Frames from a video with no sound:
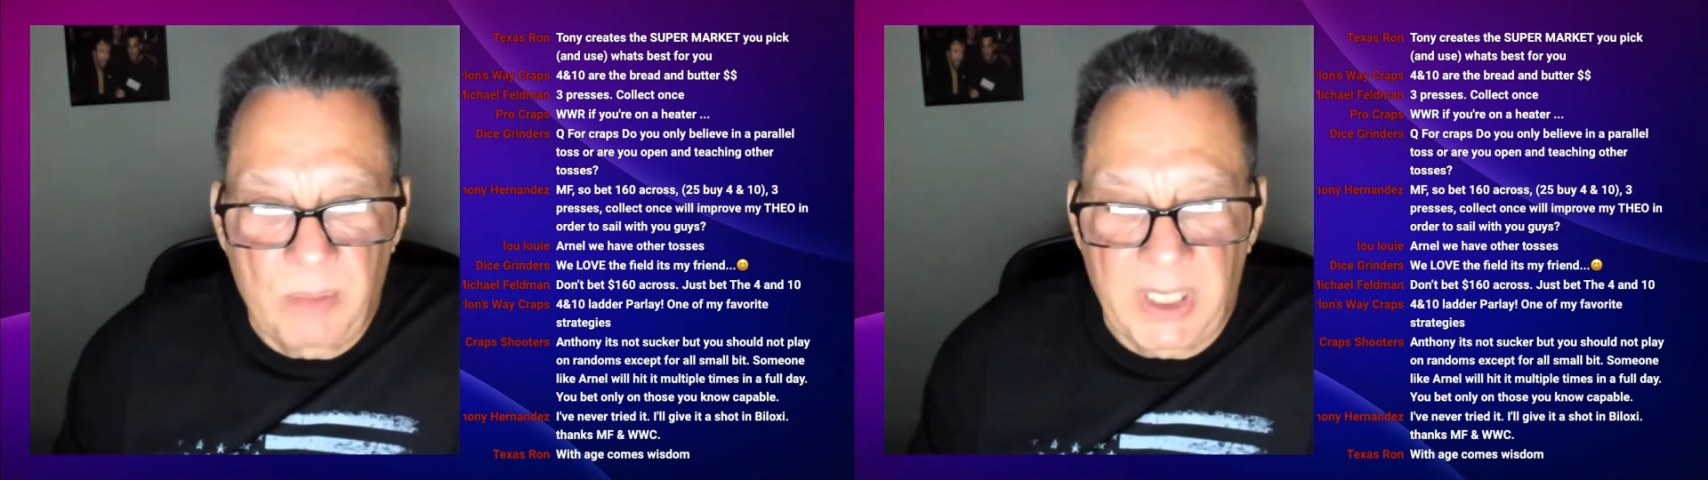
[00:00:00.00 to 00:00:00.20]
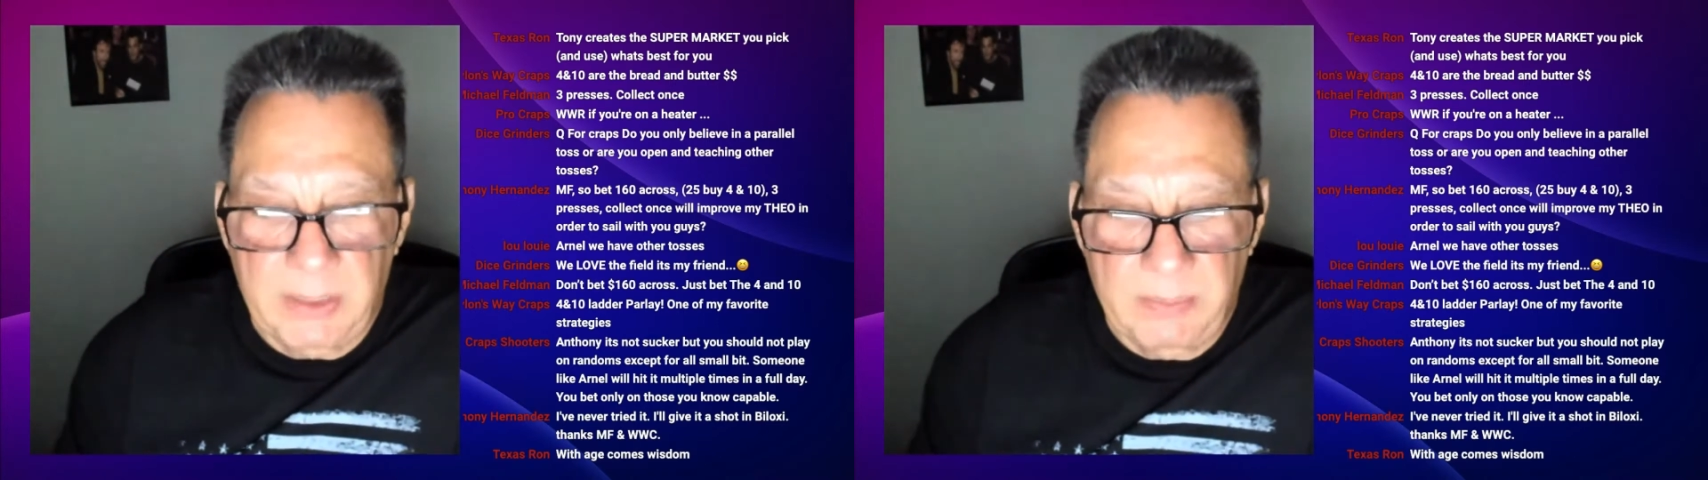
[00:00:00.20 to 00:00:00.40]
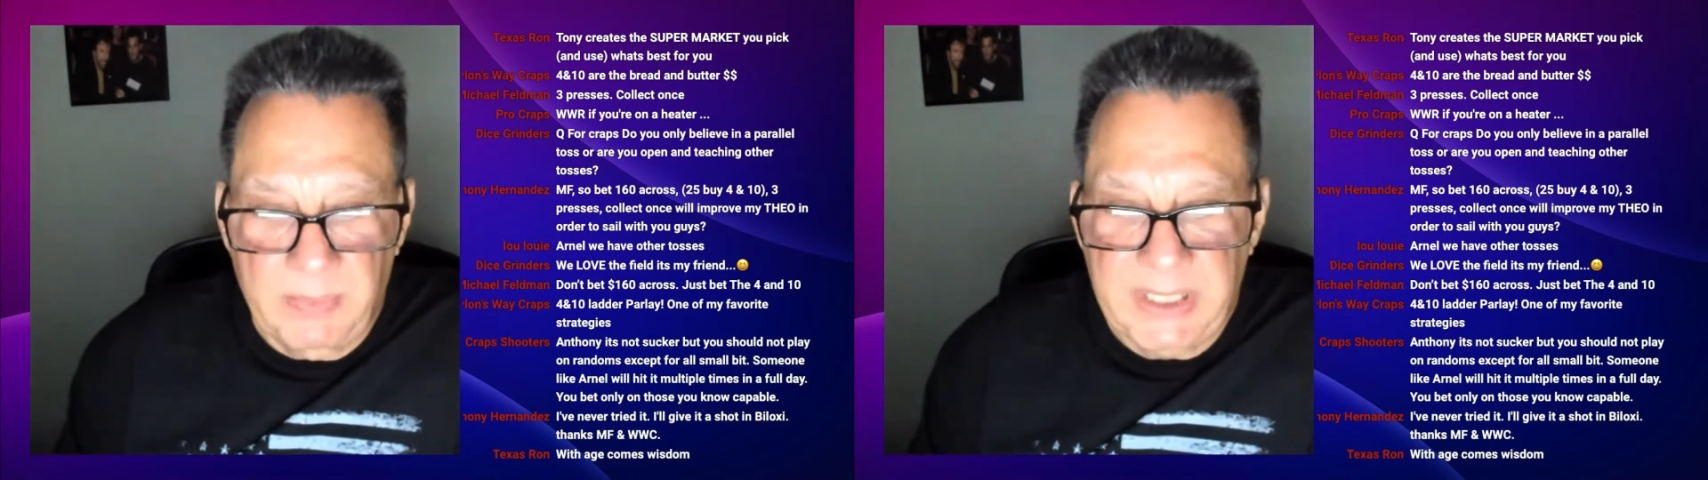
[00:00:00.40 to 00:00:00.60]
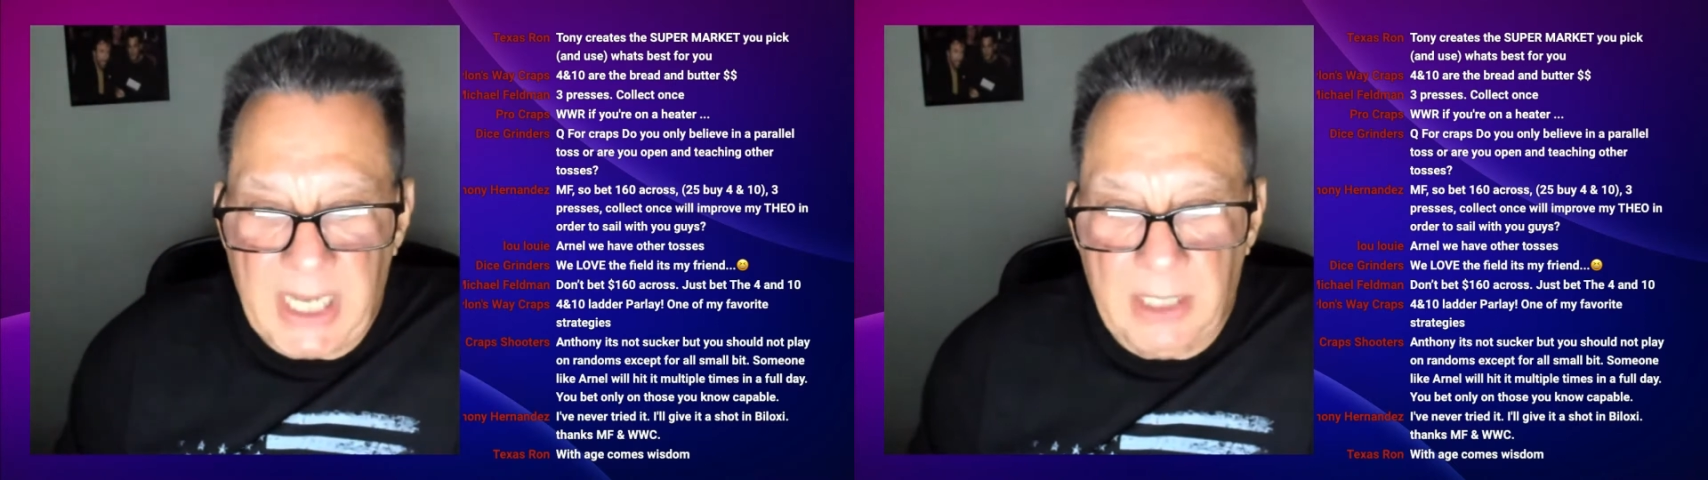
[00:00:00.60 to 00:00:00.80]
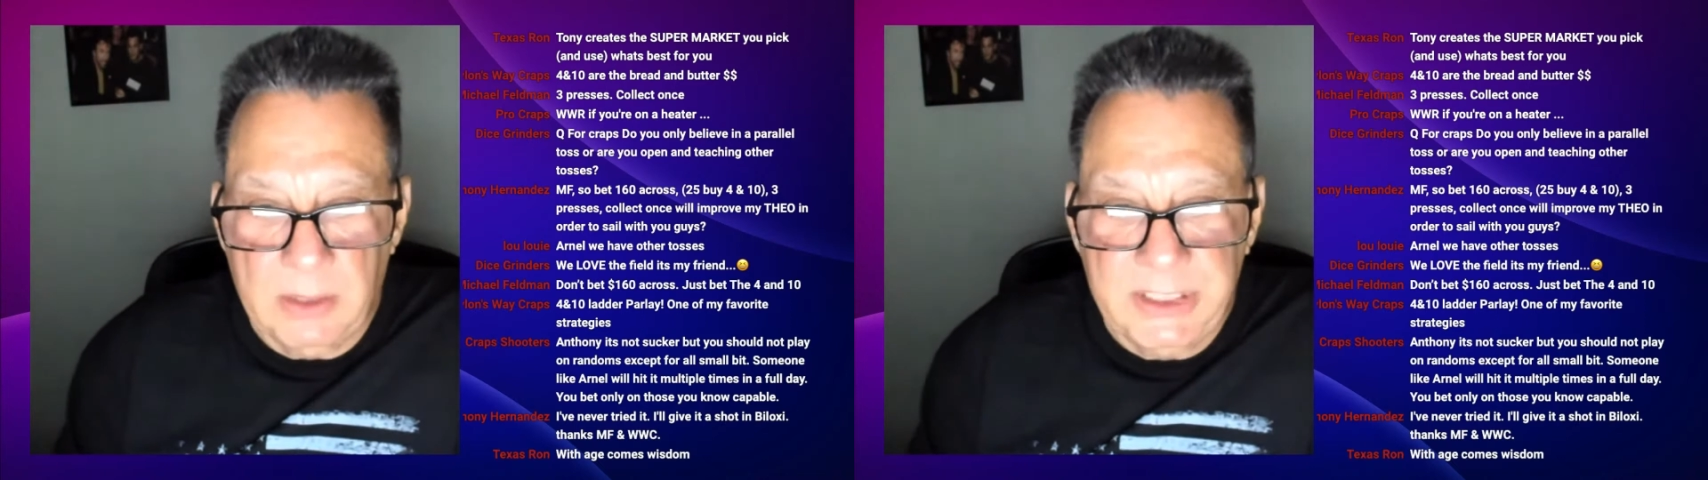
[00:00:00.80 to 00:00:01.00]
my
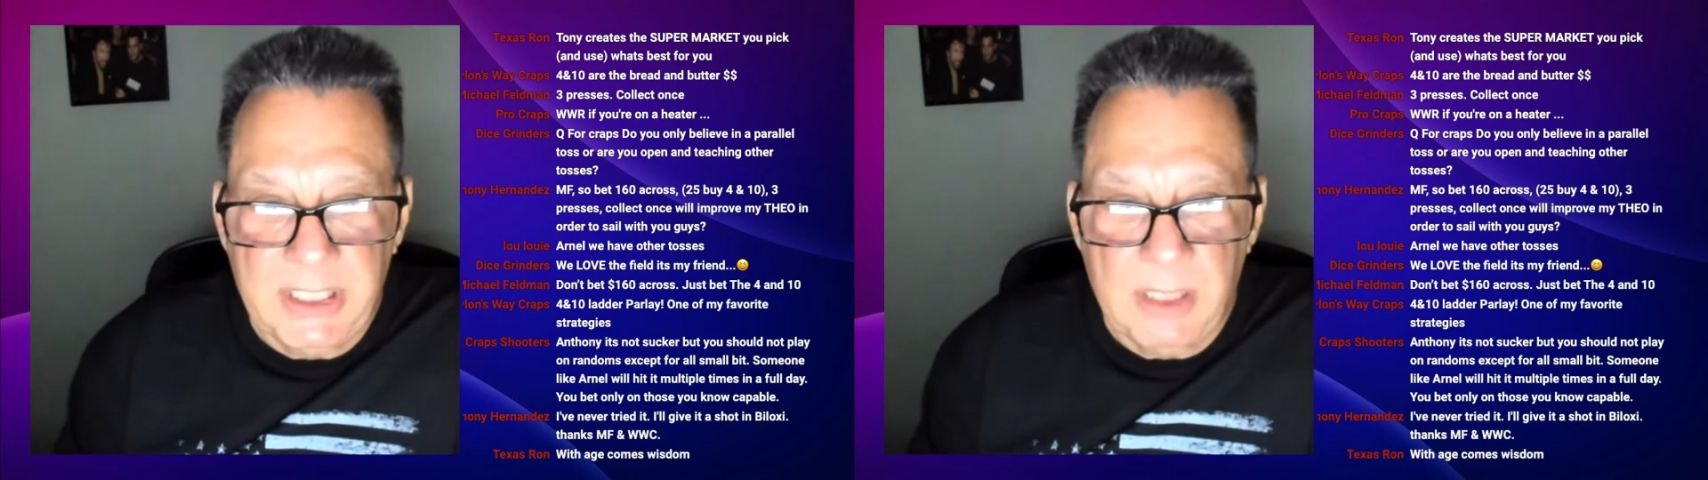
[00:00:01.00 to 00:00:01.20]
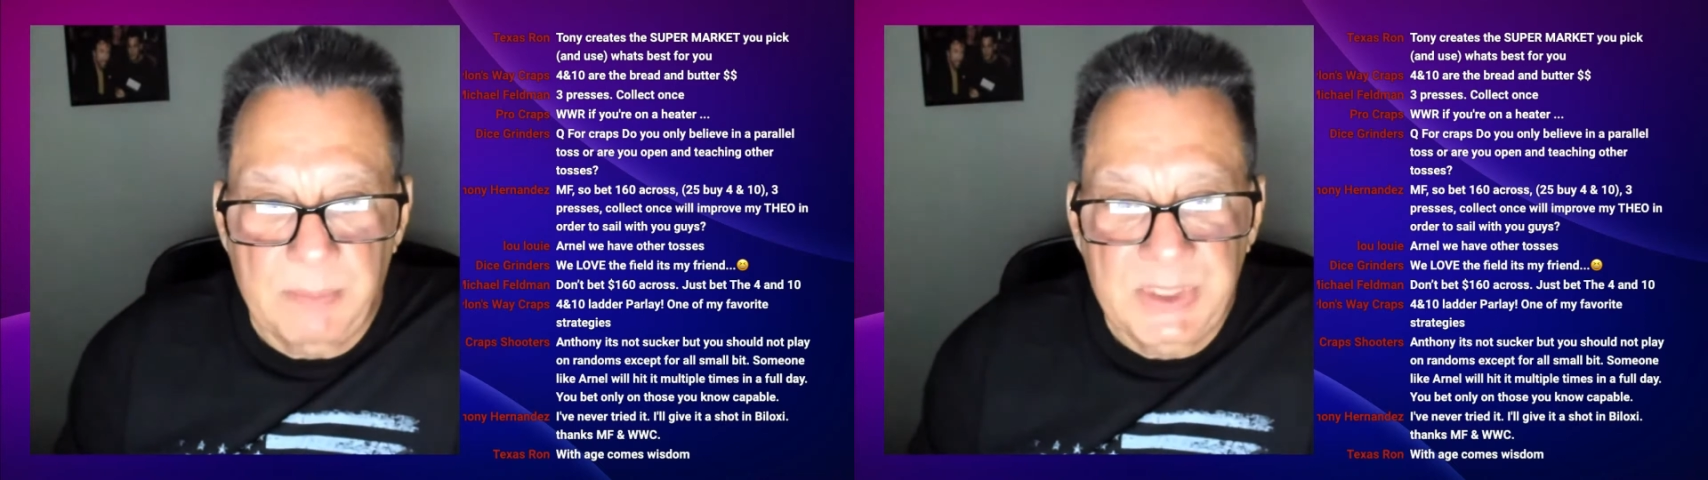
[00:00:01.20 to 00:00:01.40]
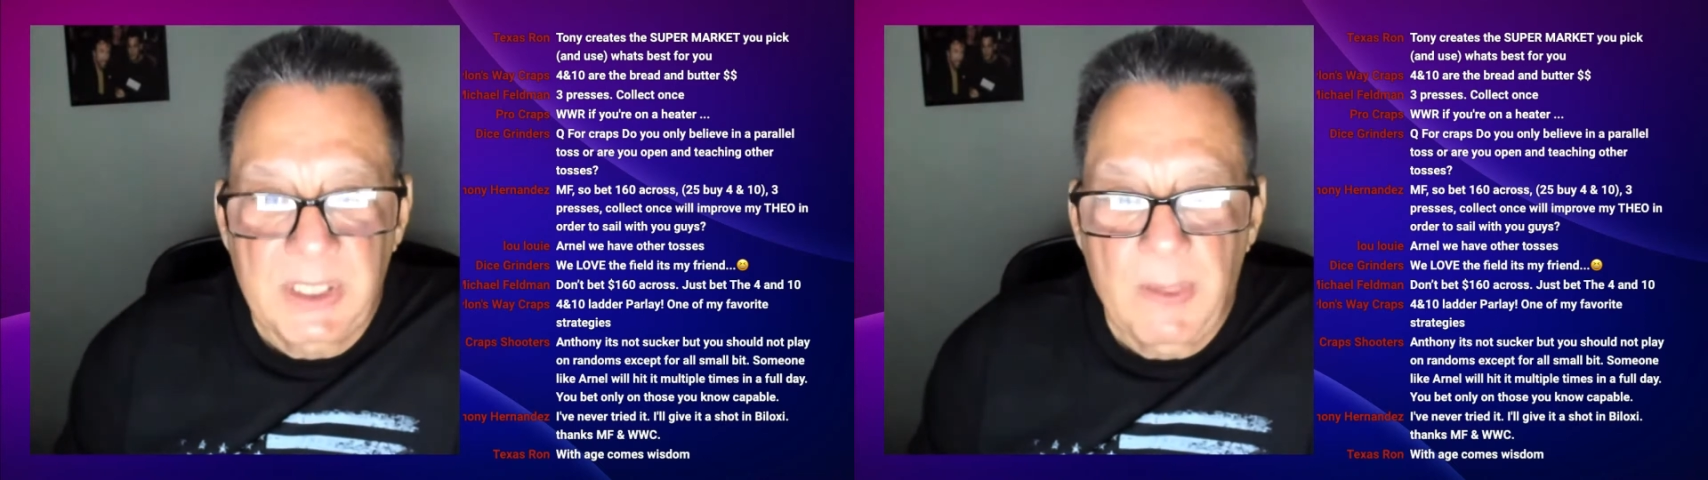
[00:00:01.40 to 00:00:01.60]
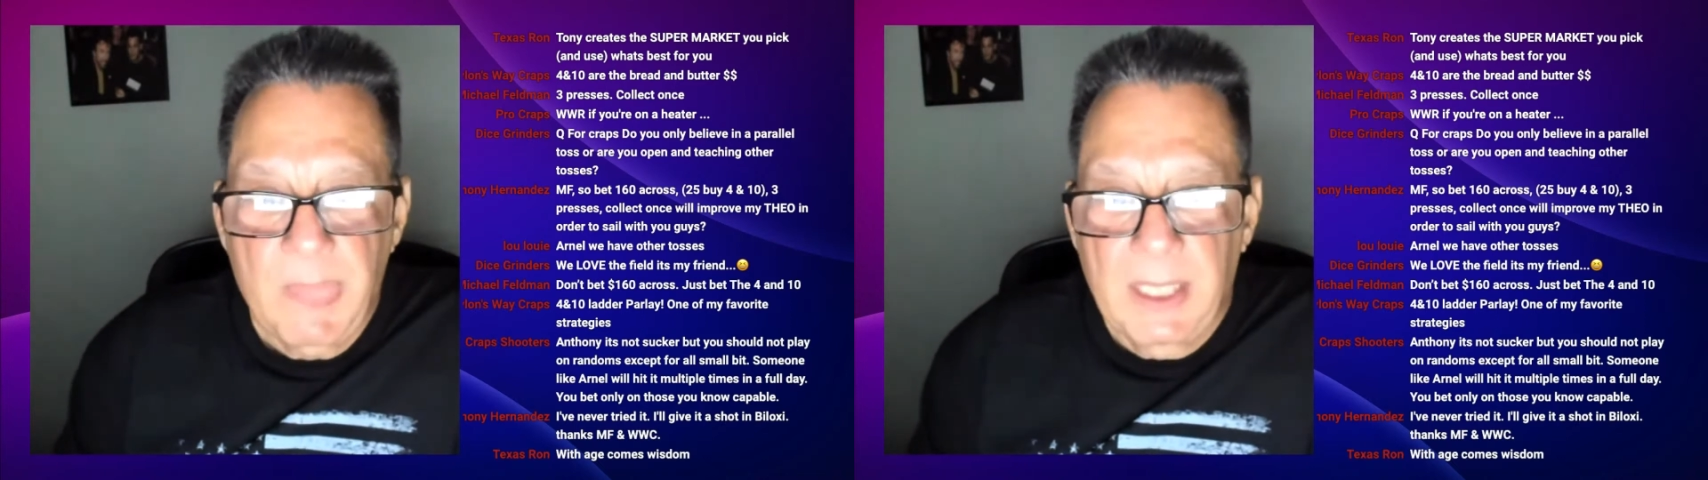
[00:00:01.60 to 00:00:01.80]
dollar chips